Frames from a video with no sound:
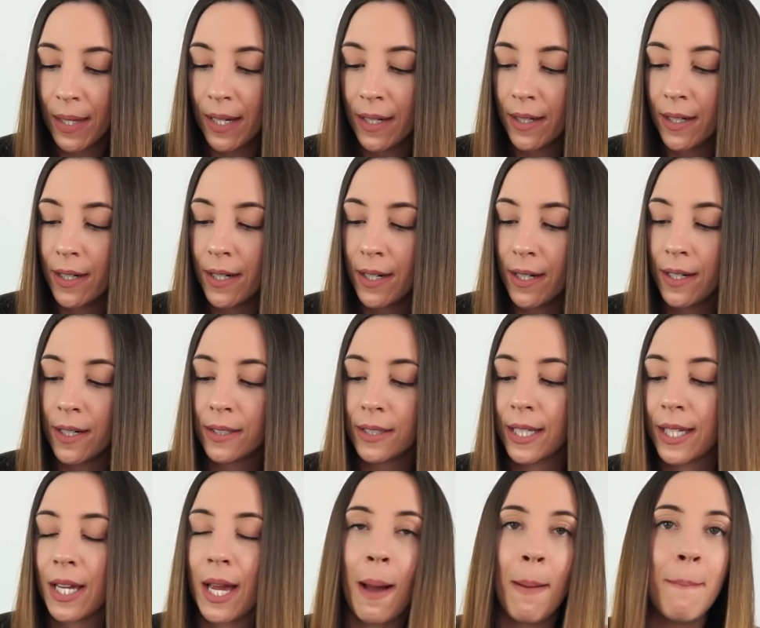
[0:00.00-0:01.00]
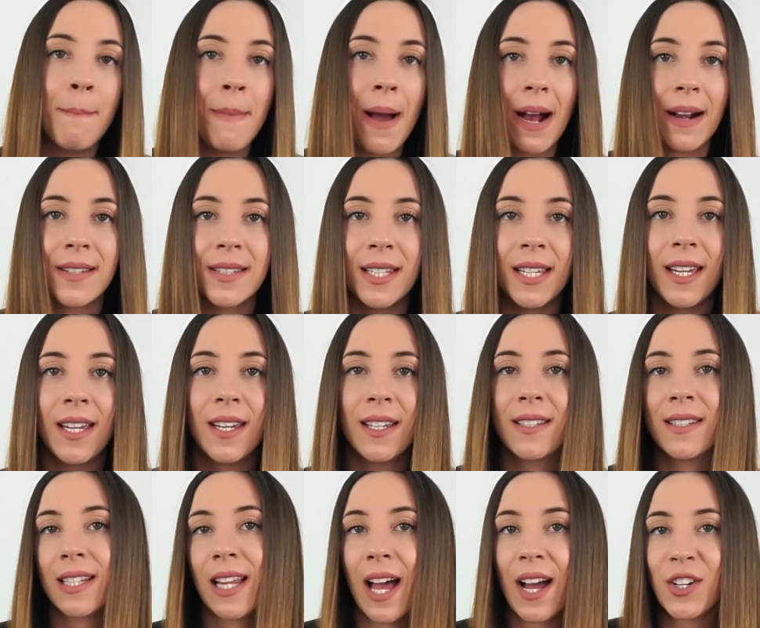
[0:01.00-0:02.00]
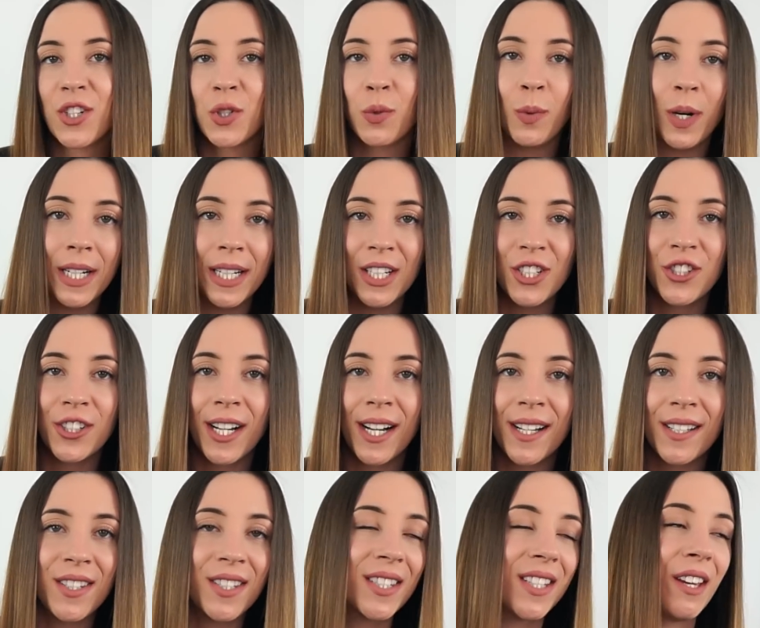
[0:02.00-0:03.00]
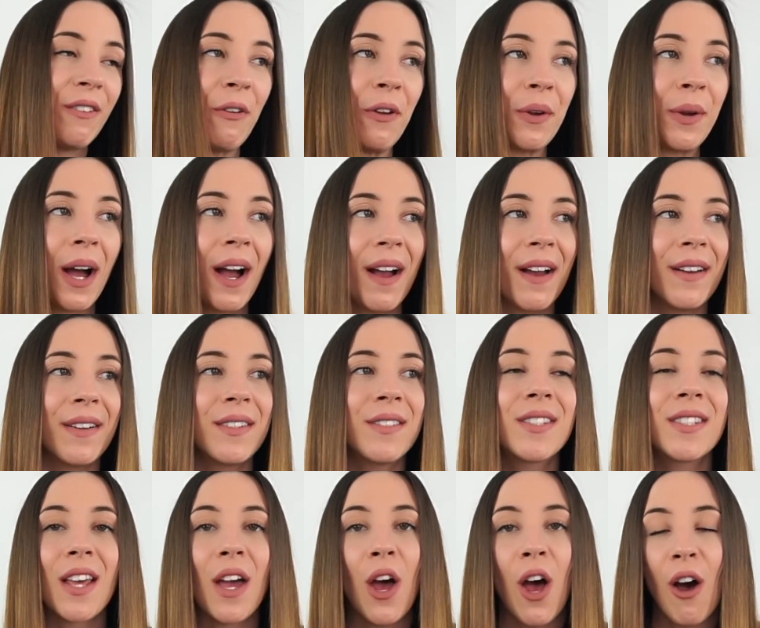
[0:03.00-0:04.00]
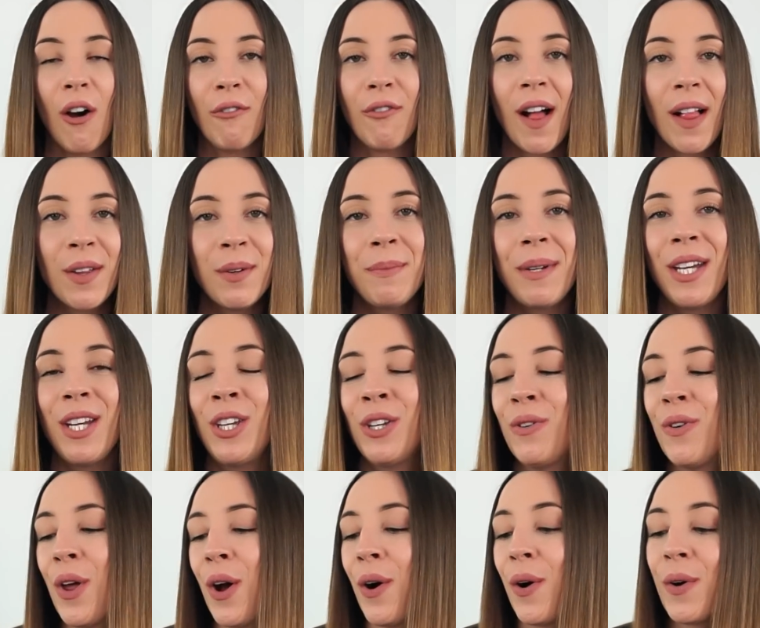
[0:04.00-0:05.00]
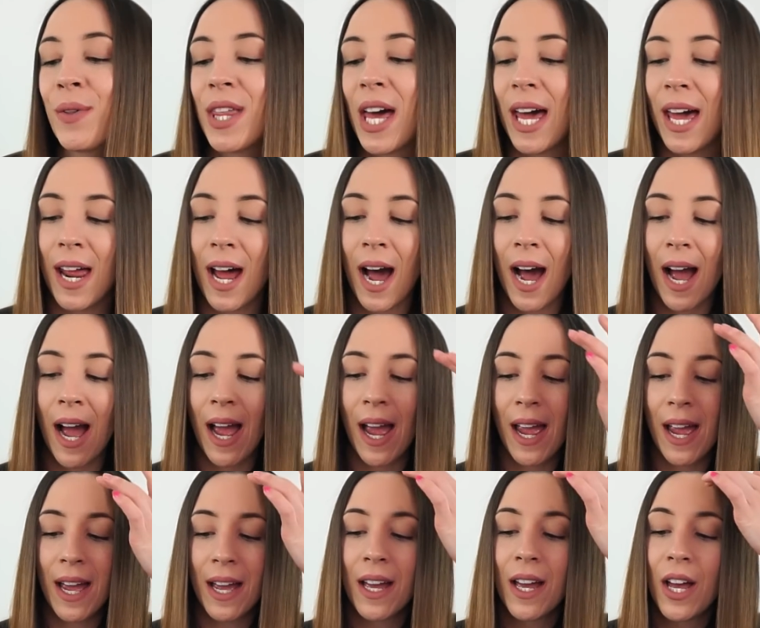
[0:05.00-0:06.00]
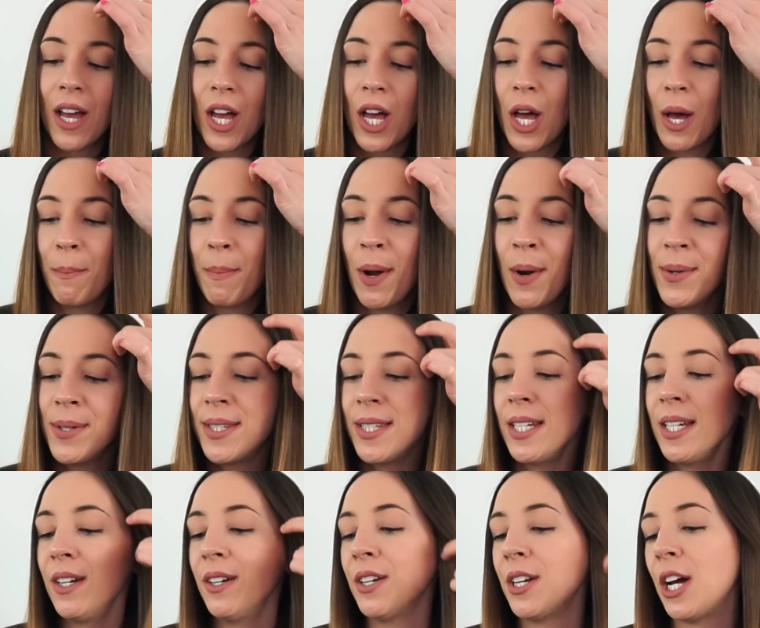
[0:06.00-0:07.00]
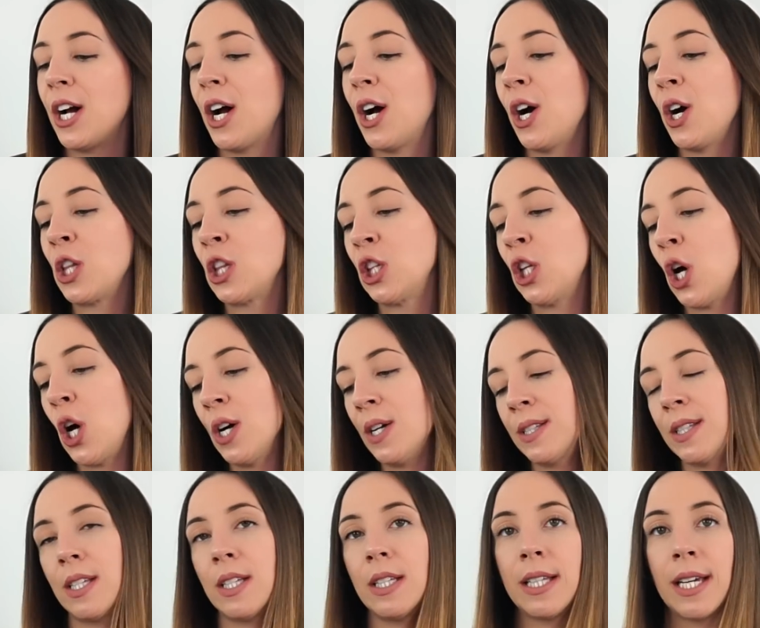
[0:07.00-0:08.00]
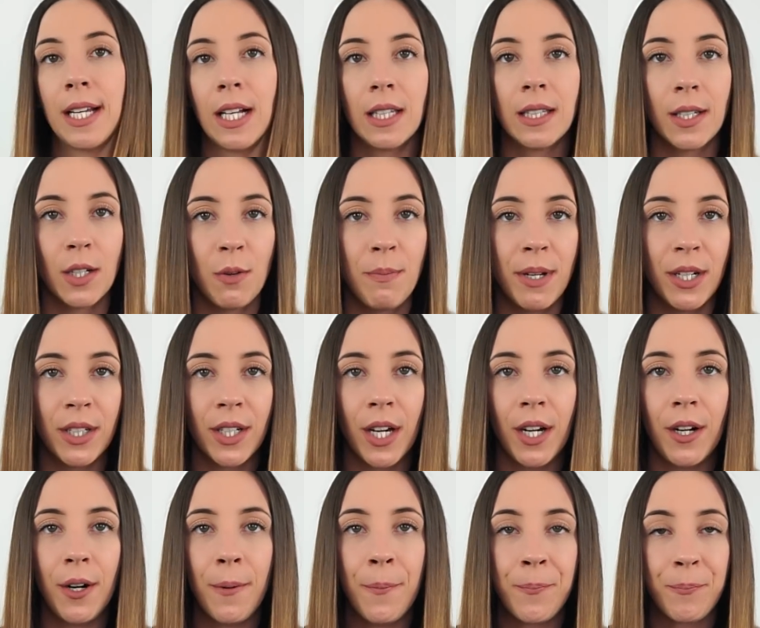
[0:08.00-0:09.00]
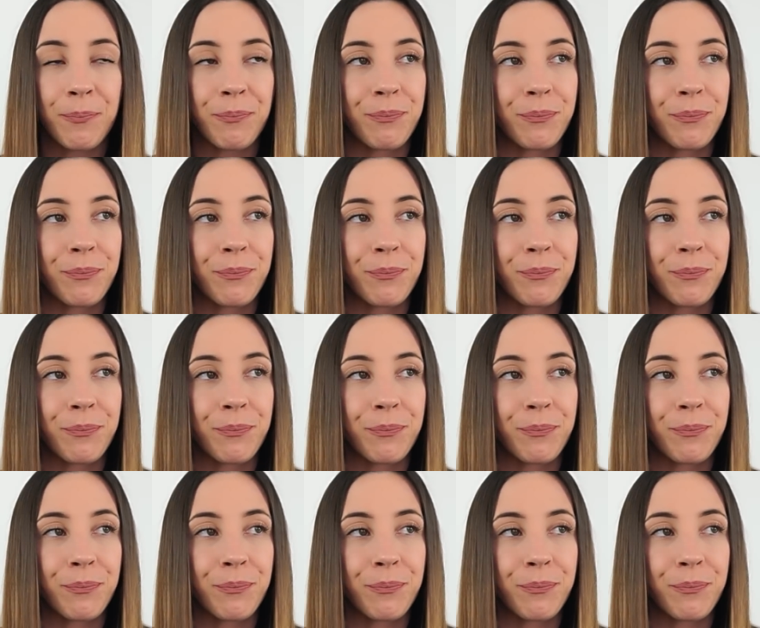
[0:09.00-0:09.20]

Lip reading: like a maxi / wedding dress. If you guys follow me, you know that I posted it a little bit ago.